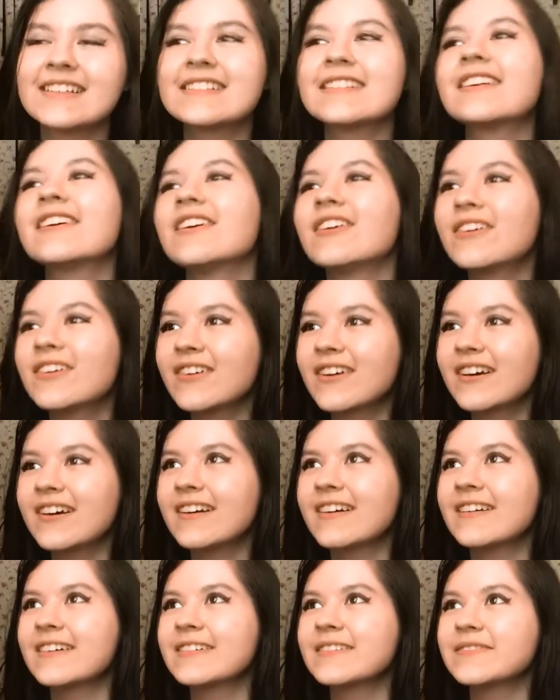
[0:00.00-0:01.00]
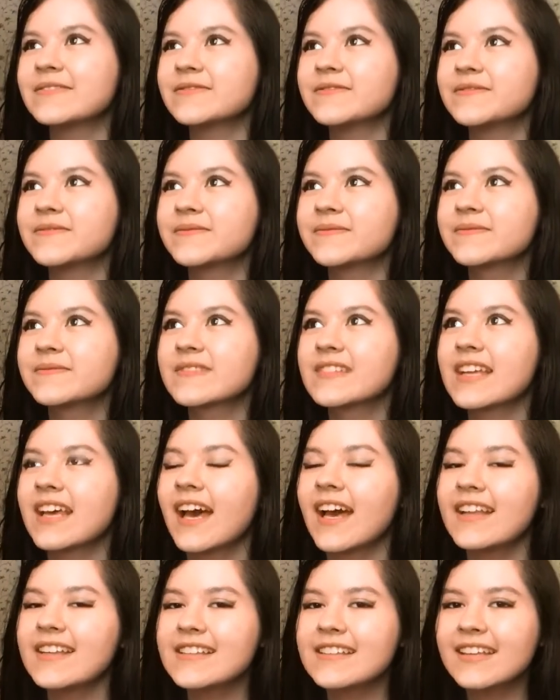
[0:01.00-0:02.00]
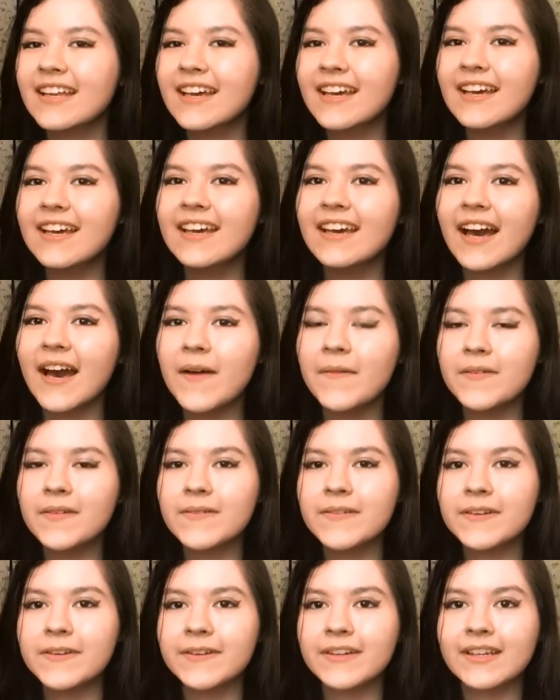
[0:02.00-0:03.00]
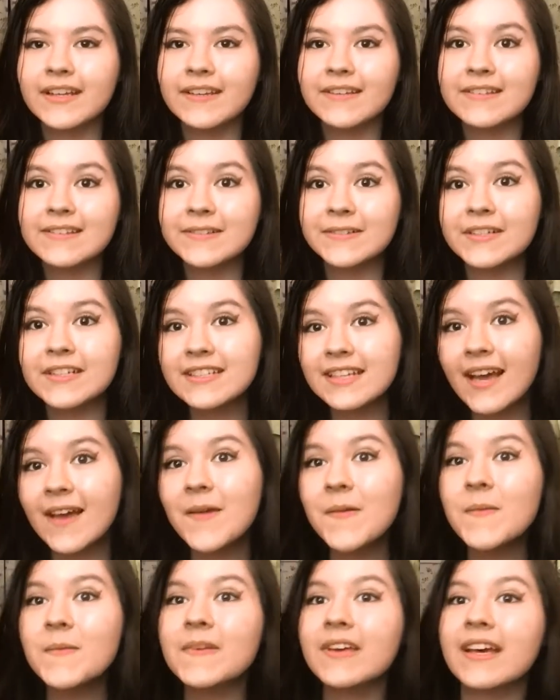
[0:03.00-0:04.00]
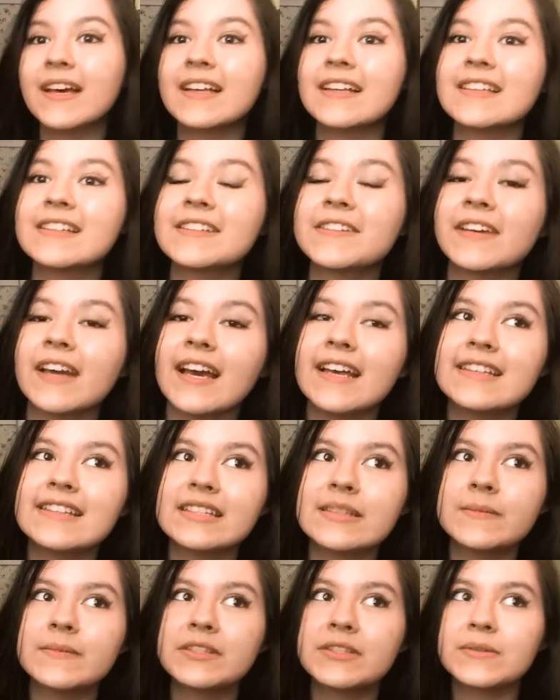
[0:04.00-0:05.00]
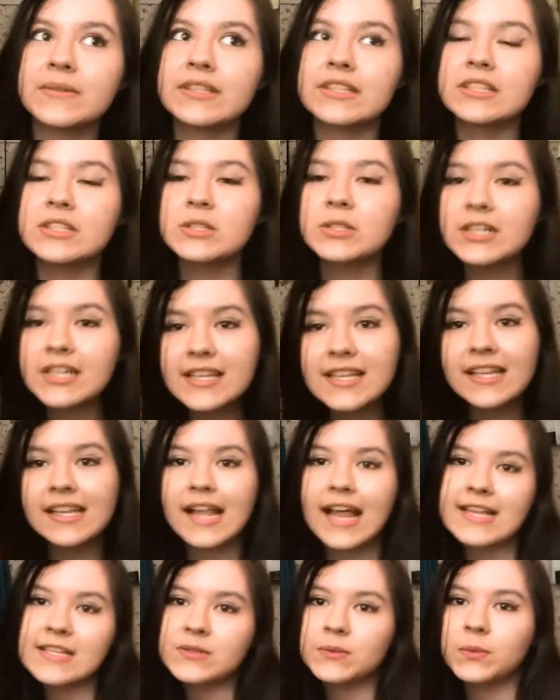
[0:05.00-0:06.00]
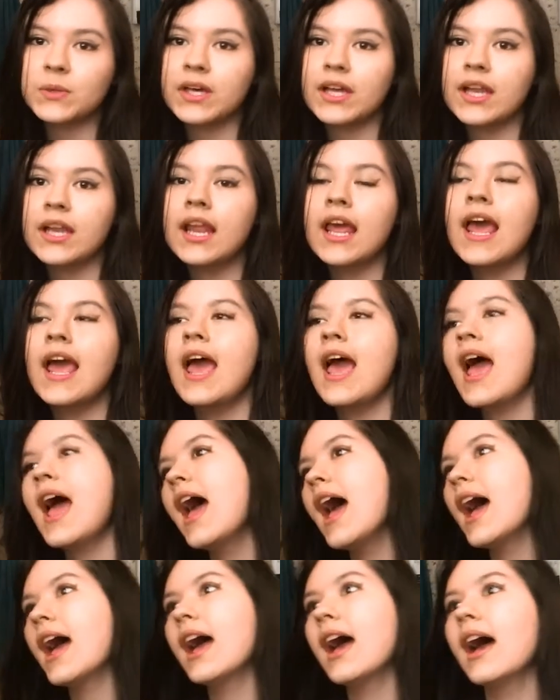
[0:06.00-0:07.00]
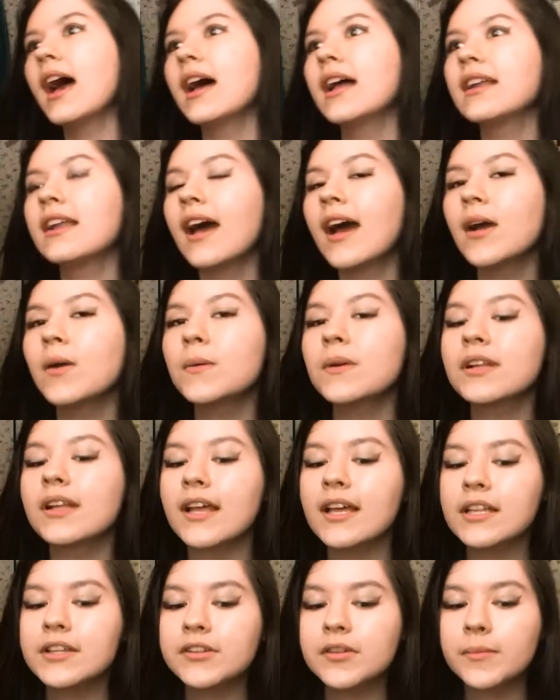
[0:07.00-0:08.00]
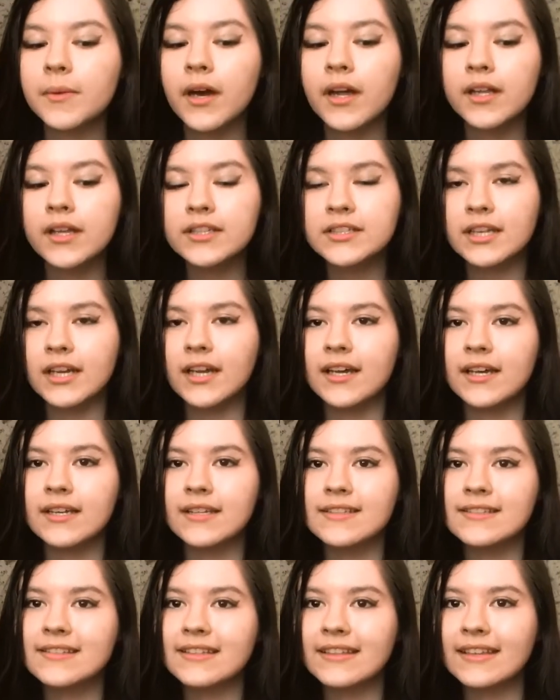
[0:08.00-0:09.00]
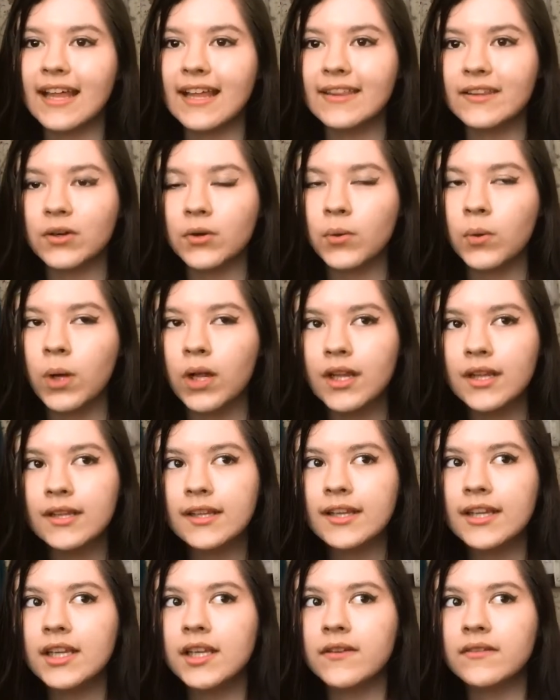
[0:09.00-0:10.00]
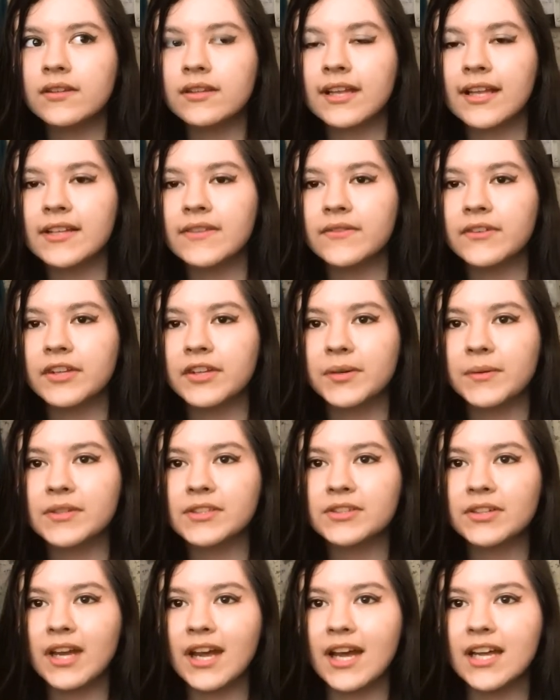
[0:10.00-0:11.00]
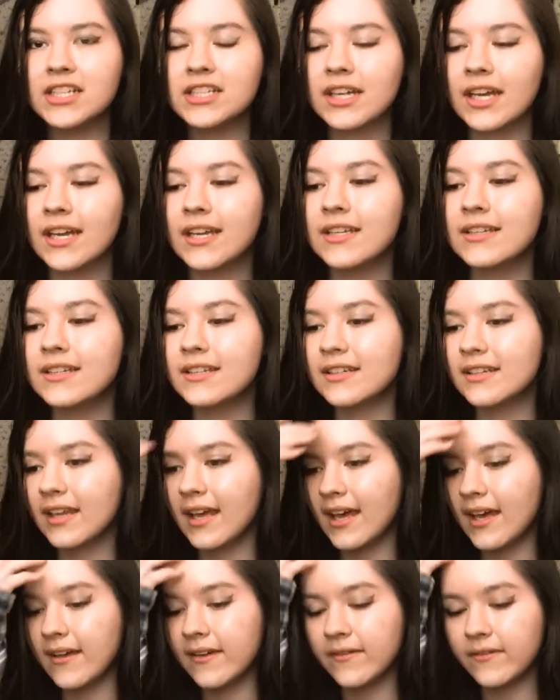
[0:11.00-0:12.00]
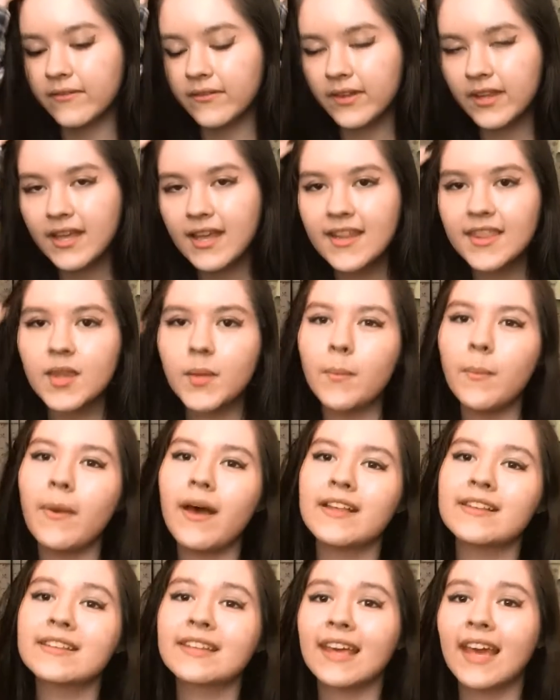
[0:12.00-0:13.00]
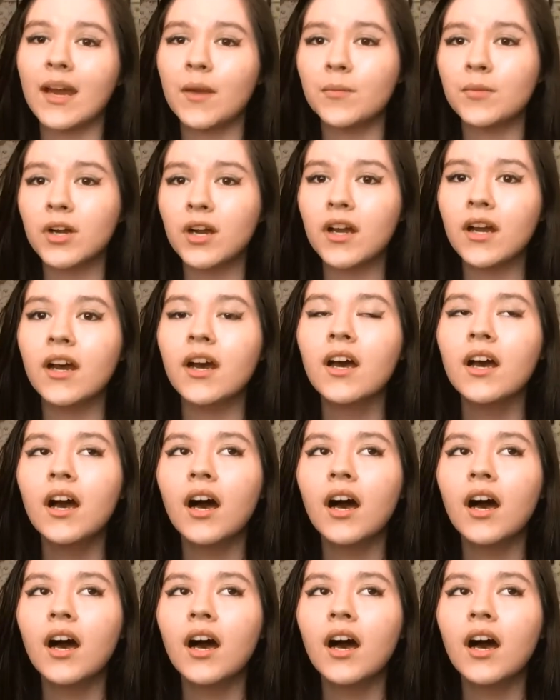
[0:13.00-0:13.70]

So today I'm going to be doing another story time because you guys seem to enjoy the last one. And I would like to apologize that the quality of the last video was trashed. I didn't have the best camera.